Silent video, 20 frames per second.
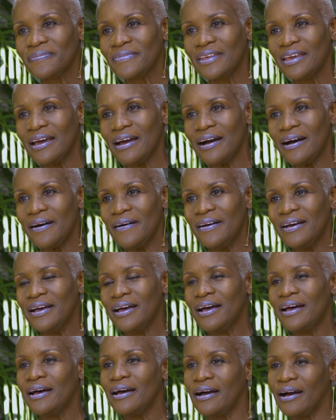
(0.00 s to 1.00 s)
Yeah?
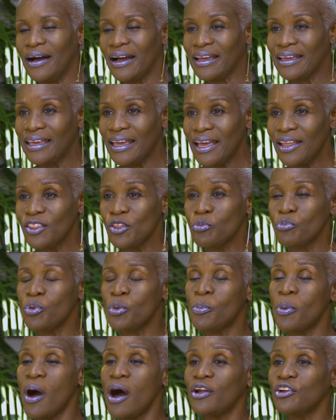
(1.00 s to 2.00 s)
Again, the
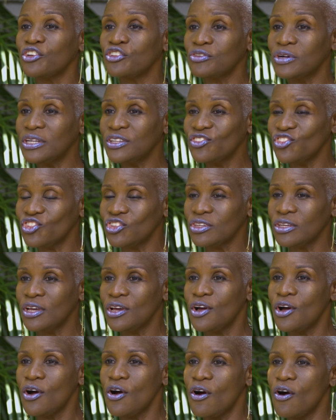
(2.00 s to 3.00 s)
preponderance
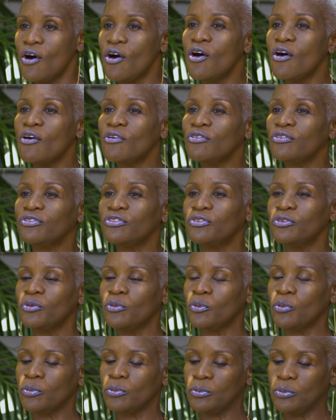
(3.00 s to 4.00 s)
of
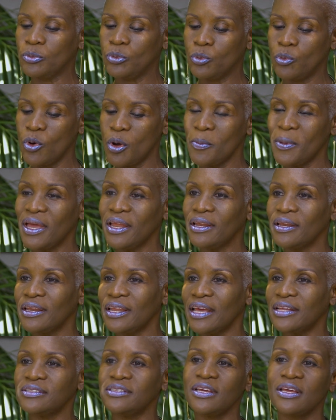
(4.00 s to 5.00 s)
women
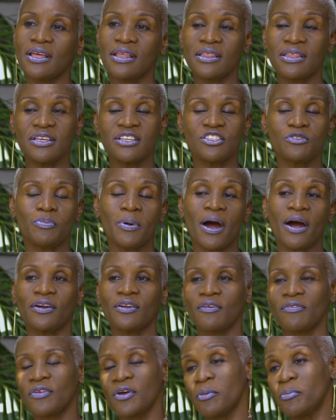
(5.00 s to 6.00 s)
getting this
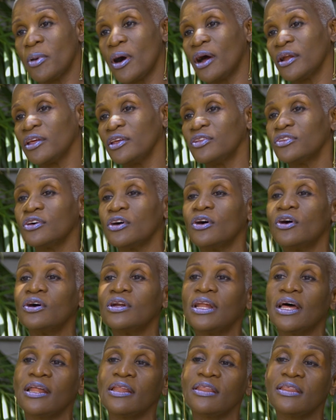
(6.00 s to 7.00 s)
part of their body
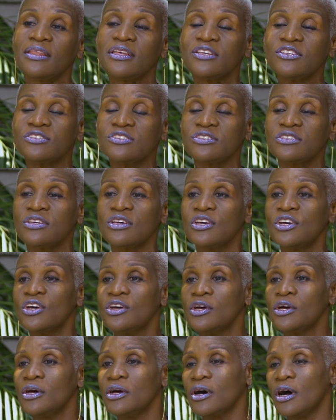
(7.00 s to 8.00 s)
done and this
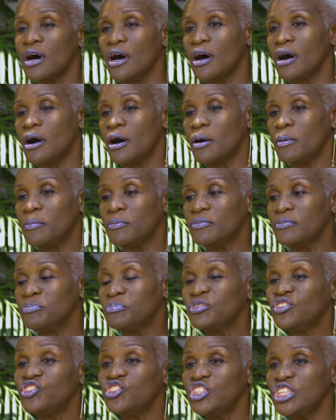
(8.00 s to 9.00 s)
um,
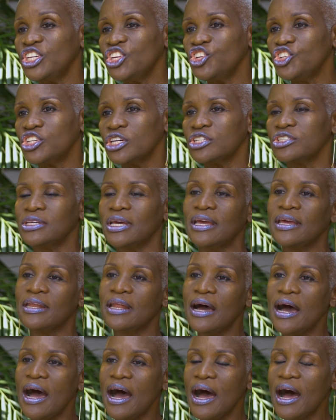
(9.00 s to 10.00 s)
procedure to
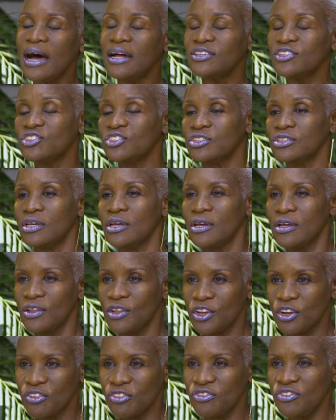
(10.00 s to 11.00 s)
enhance
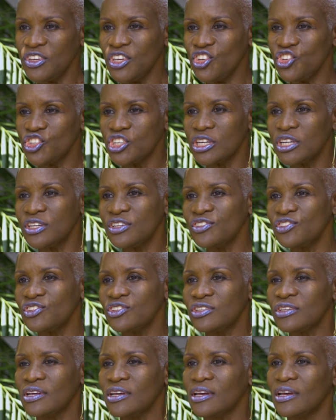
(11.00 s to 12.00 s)
their
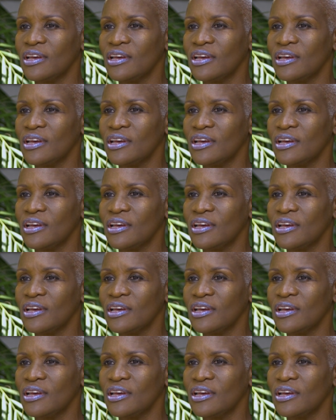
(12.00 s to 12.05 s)
features.